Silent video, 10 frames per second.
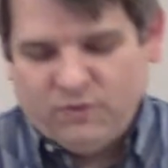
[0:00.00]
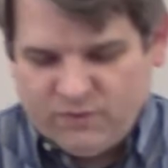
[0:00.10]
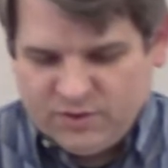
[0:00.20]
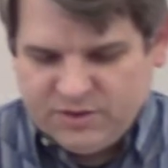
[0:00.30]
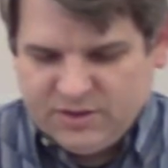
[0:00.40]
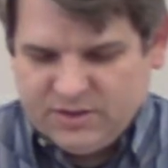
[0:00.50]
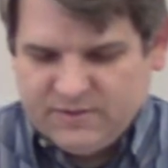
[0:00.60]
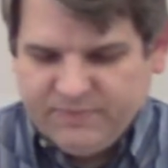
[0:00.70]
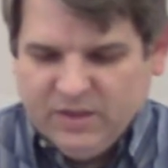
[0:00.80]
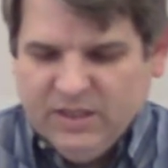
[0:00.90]
verses.
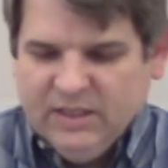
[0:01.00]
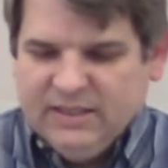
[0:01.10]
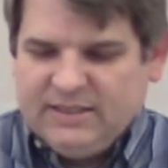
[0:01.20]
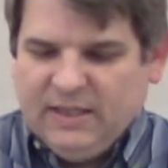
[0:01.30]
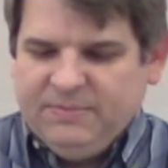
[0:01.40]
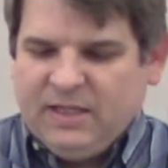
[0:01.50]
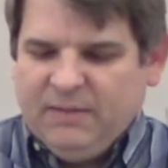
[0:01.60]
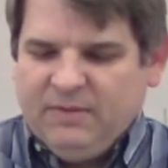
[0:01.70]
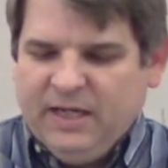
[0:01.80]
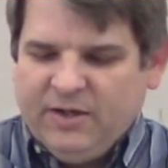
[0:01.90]

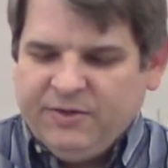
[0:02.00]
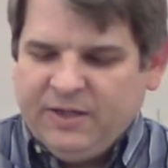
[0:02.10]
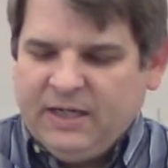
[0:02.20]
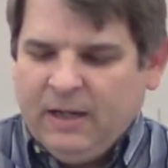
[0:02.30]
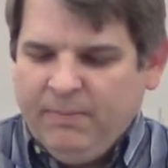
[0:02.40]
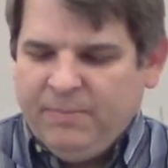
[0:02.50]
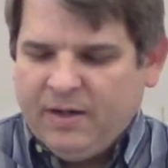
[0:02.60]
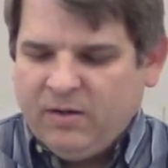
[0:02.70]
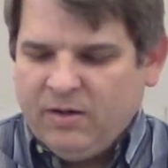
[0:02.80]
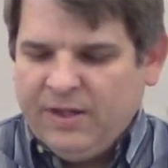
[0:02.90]
Sometime later, the
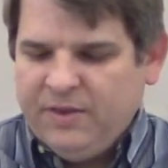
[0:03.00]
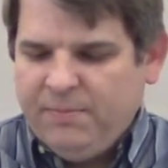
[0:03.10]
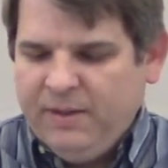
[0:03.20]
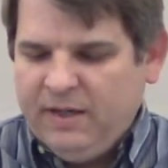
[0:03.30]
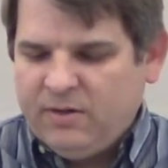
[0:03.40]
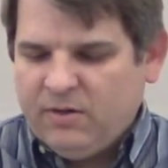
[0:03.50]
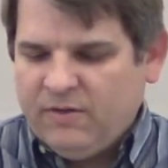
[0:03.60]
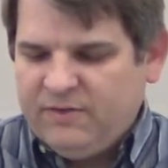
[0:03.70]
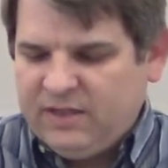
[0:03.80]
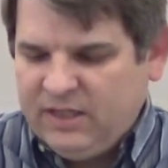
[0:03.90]
cupbearer and the baker
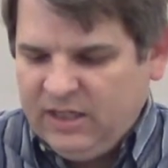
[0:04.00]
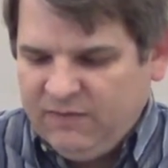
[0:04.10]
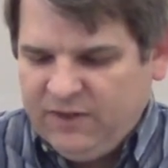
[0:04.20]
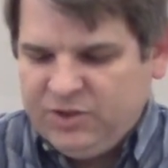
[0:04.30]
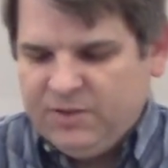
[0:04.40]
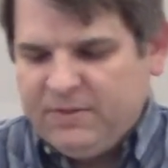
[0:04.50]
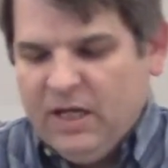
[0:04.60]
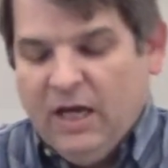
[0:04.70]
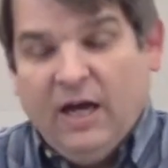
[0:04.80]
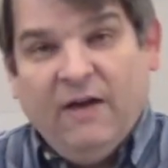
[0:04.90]
of the king of Egypt
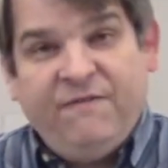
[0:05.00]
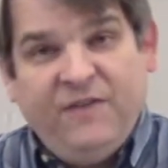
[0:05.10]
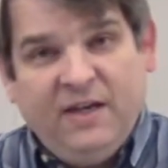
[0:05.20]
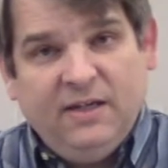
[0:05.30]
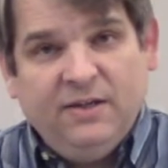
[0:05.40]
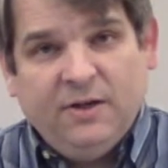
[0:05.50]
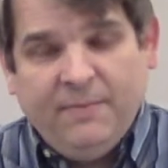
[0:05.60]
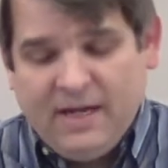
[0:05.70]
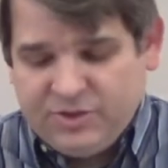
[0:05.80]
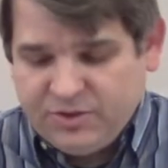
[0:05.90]
offended their
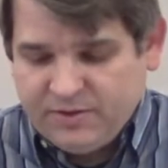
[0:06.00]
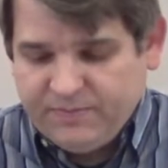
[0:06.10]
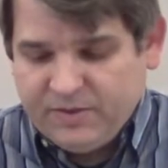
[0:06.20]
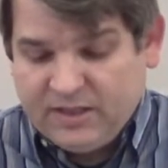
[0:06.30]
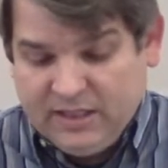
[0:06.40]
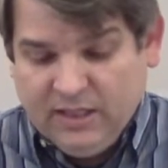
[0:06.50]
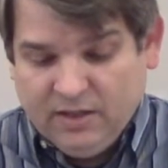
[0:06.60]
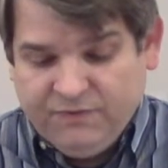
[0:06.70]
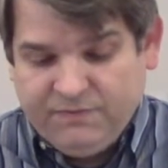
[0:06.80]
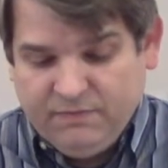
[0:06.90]
master, the king
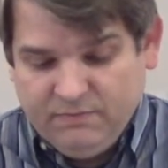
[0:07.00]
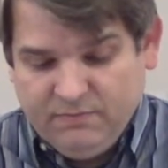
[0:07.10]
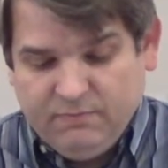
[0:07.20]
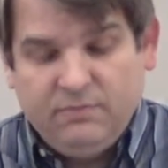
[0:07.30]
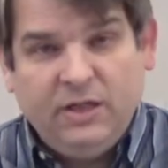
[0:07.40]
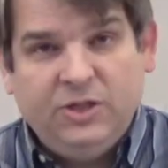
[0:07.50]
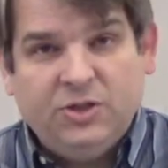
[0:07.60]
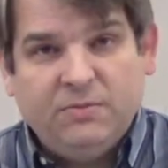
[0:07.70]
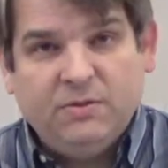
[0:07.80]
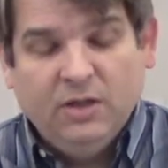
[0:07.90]
of
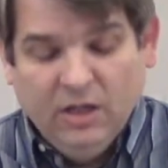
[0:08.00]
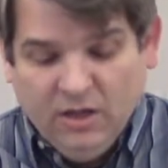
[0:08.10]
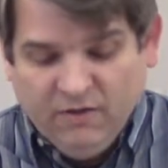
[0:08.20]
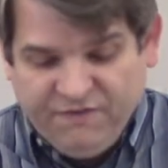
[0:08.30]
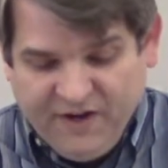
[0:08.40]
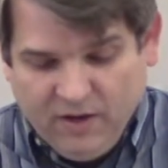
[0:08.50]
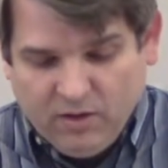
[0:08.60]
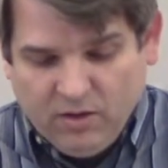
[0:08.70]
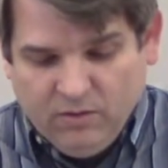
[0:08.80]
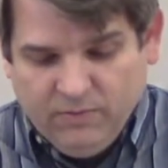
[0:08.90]
Egypt.
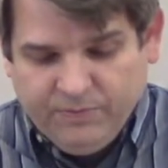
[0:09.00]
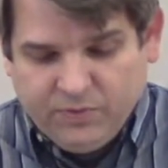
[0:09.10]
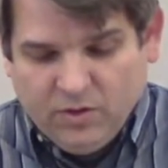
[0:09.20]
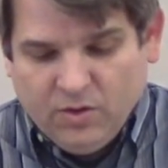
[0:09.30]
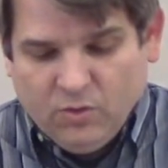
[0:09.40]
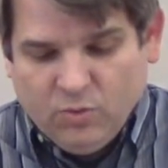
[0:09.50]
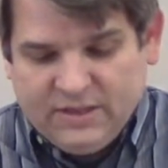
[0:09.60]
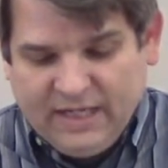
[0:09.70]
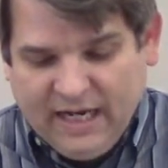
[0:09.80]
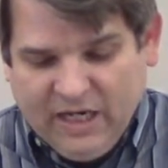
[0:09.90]
Pharaoh
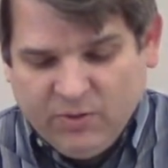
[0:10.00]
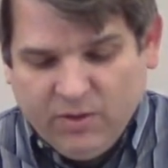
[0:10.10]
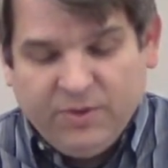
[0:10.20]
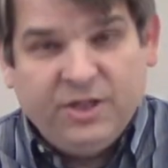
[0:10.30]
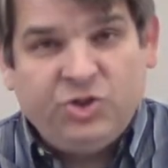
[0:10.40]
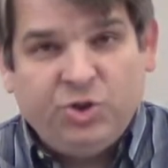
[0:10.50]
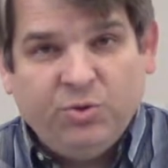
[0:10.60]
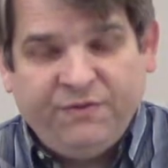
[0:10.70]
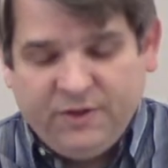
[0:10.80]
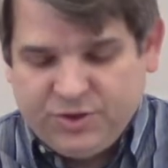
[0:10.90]
was angry with his two
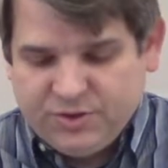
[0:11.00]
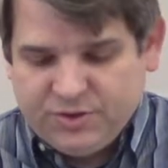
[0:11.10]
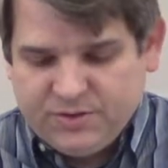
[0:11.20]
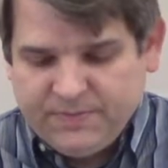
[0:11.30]
officials,